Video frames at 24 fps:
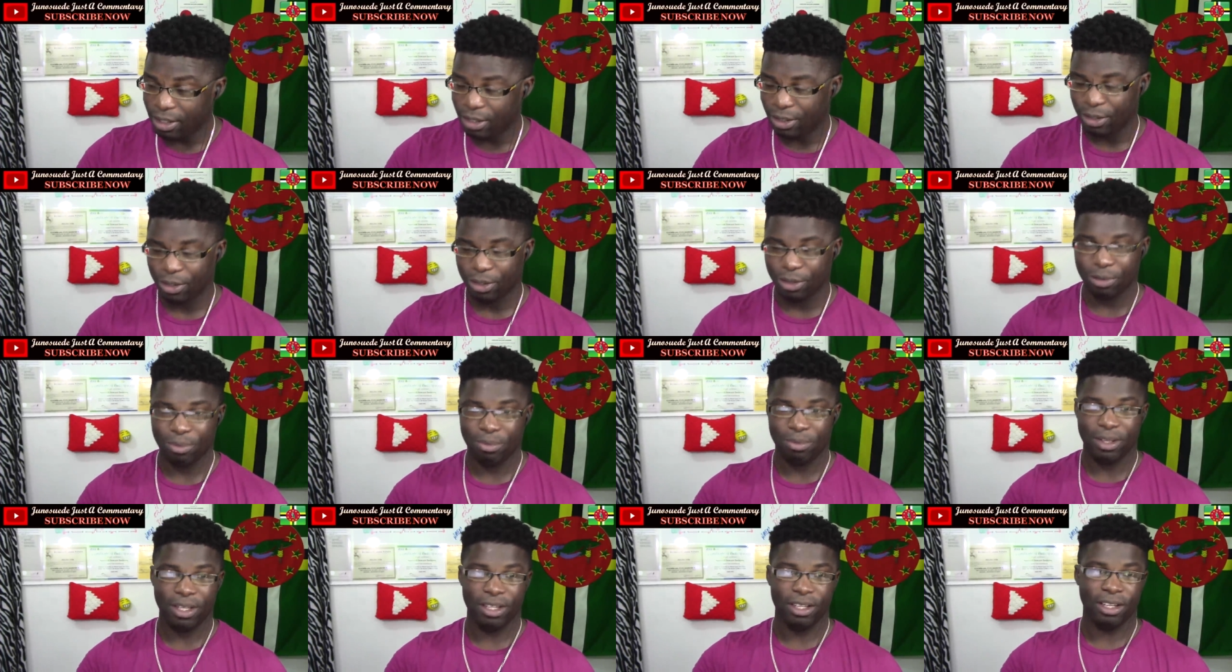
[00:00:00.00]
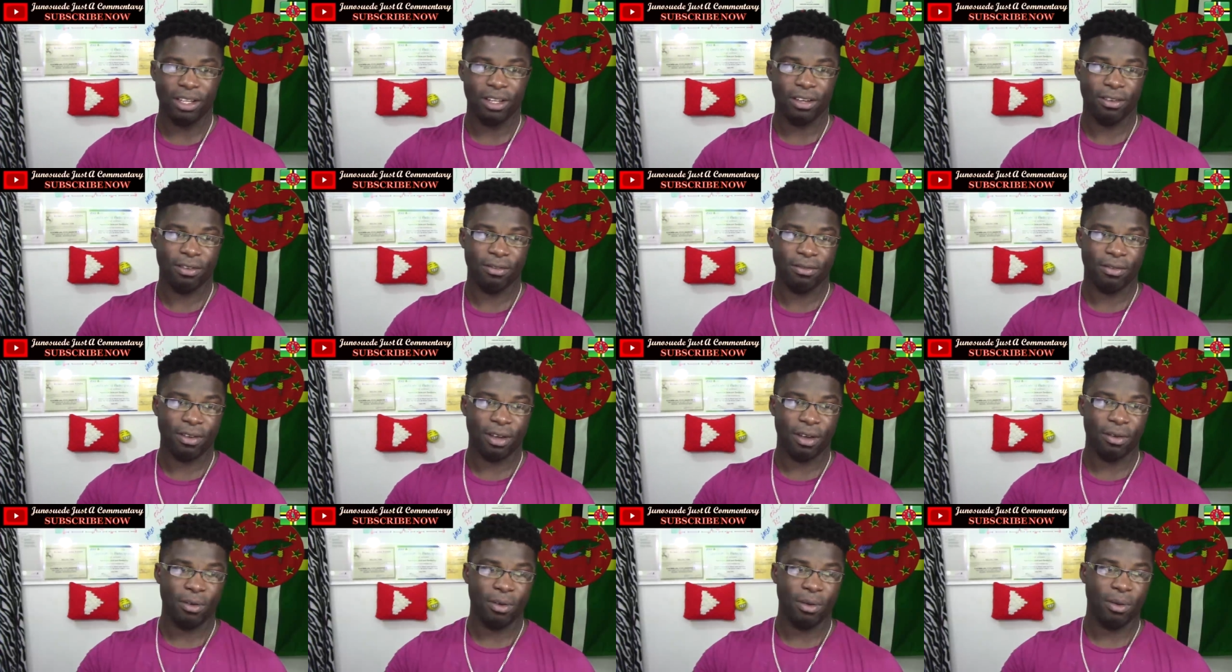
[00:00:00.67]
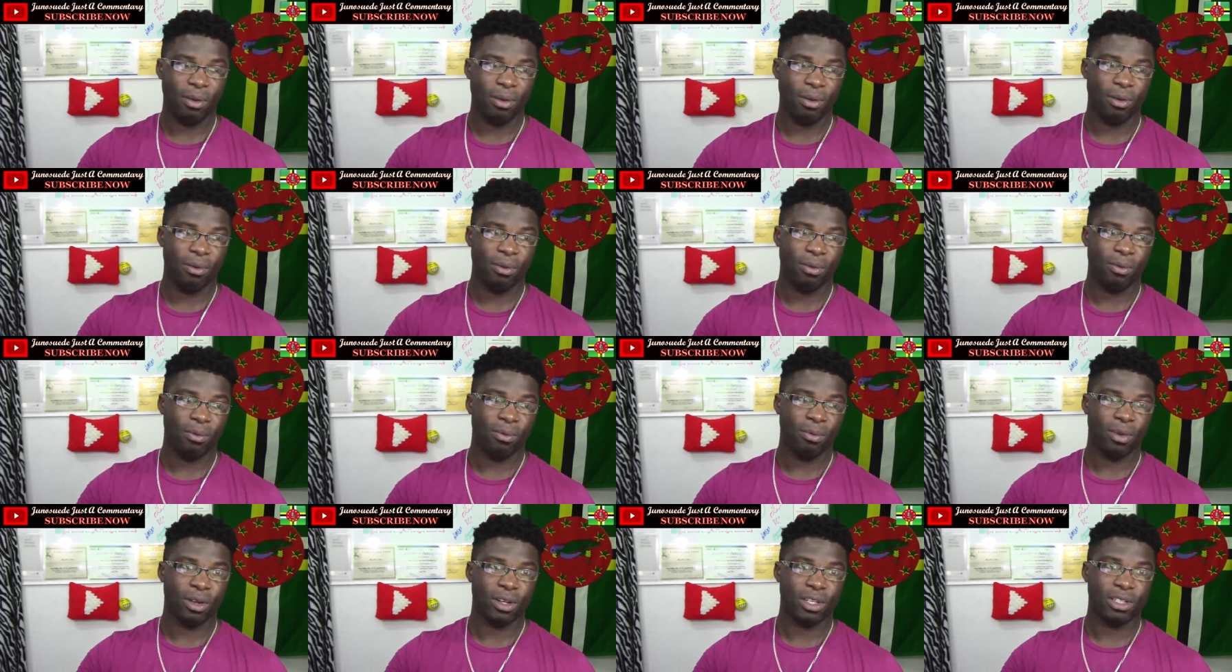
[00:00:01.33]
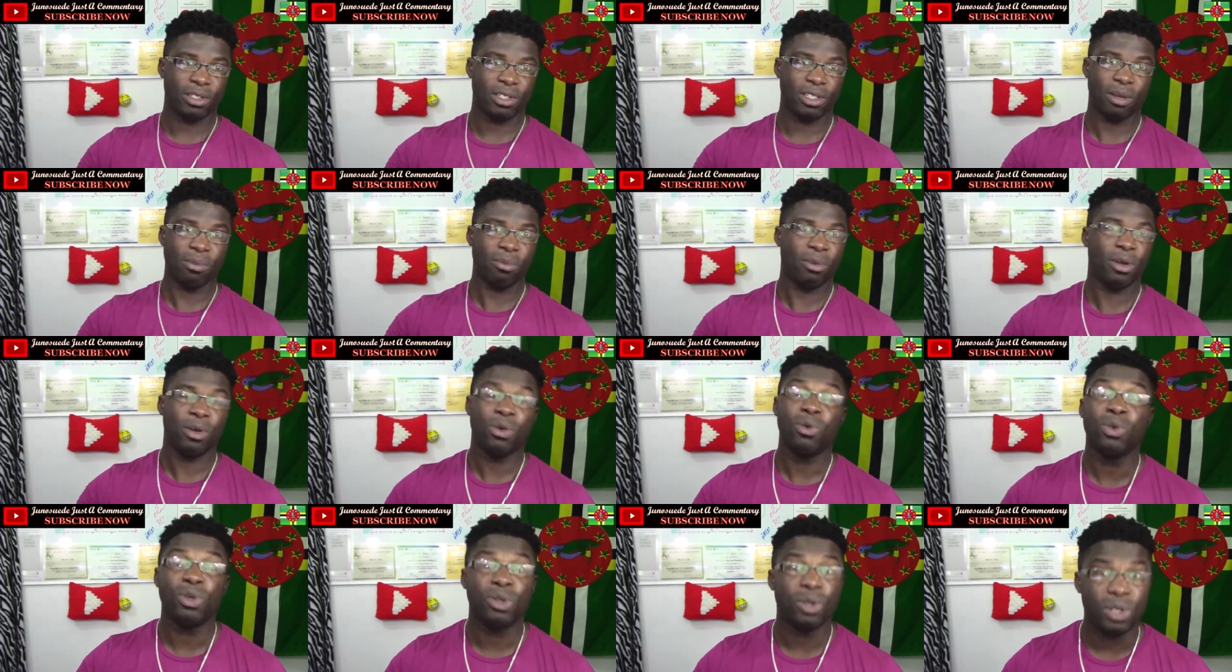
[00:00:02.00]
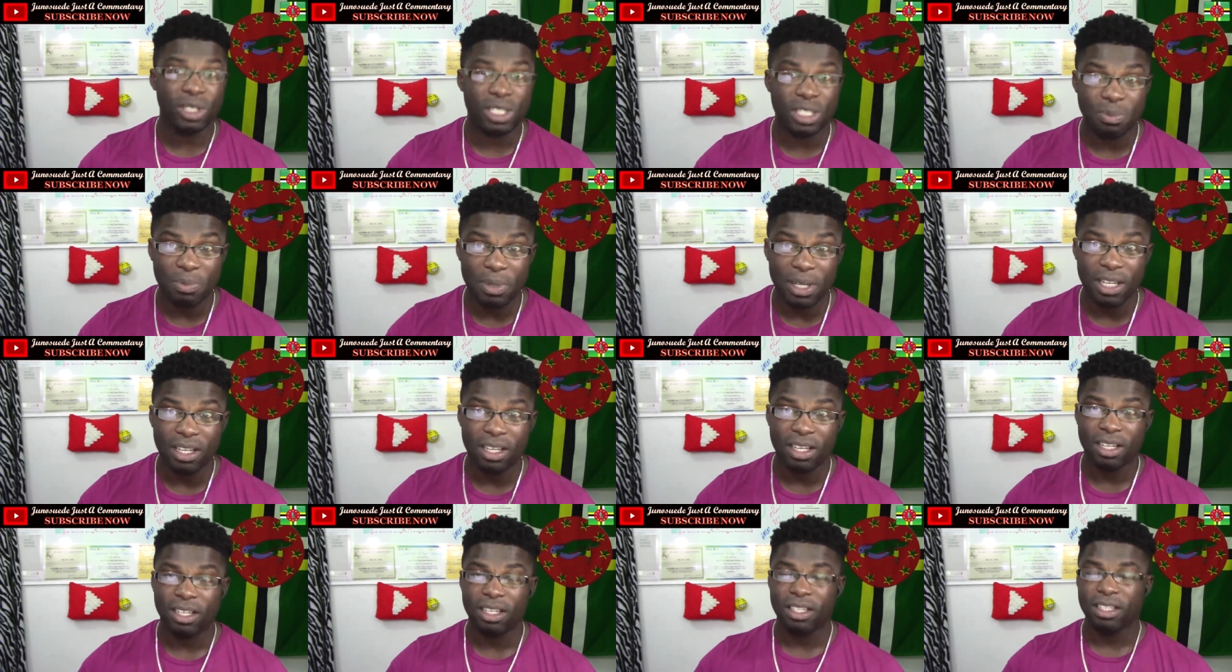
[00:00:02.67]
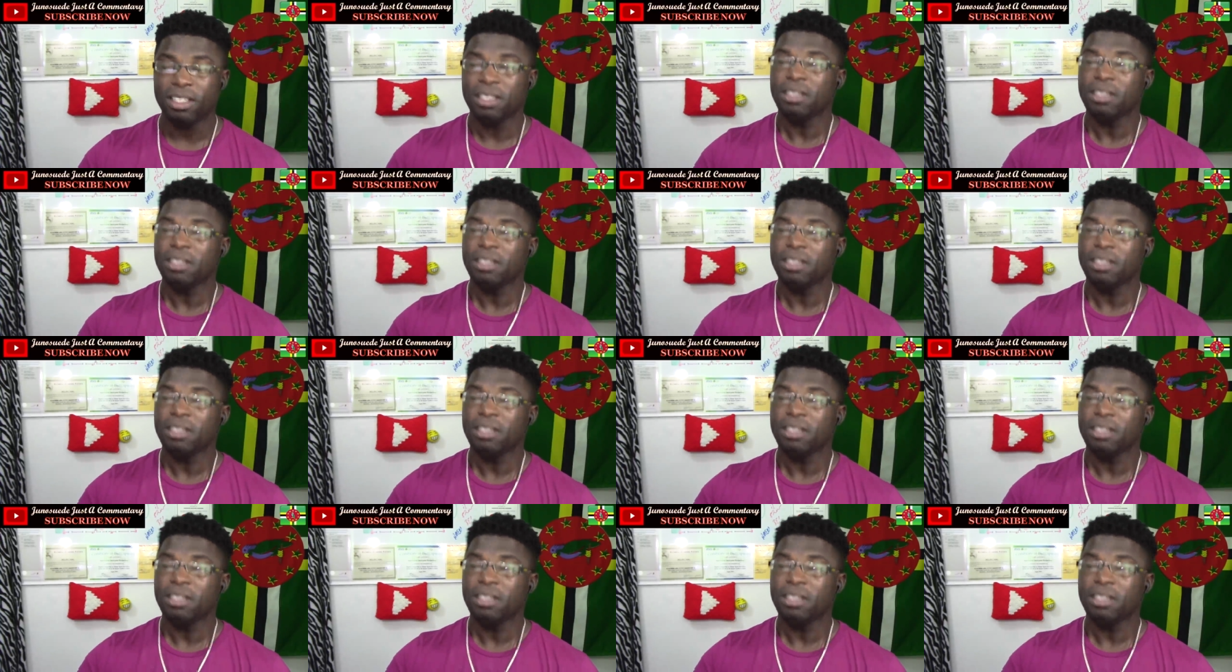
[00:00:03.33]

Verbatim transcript: you could be a very much somebody who don't speak